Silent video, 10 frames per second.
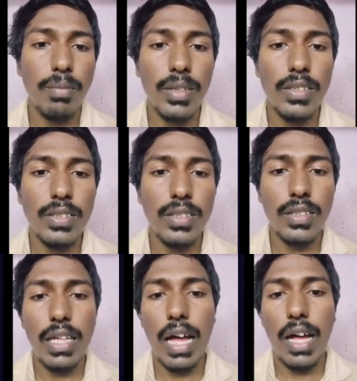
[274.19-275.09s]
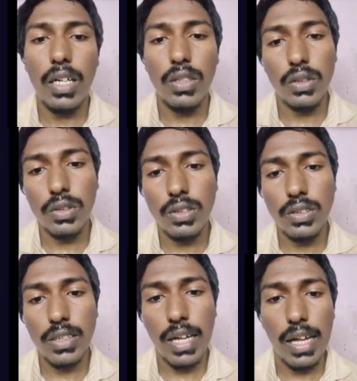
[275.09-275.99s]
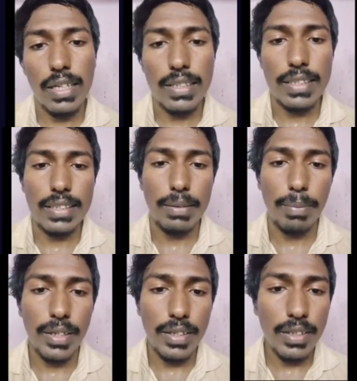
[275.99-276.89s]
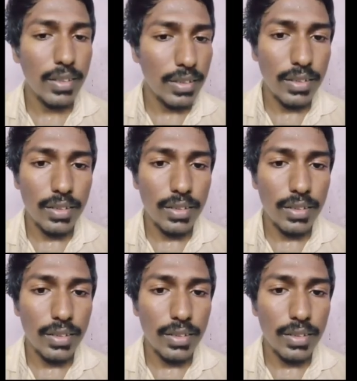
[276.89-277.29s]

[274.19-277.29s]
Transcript: Means they are independent.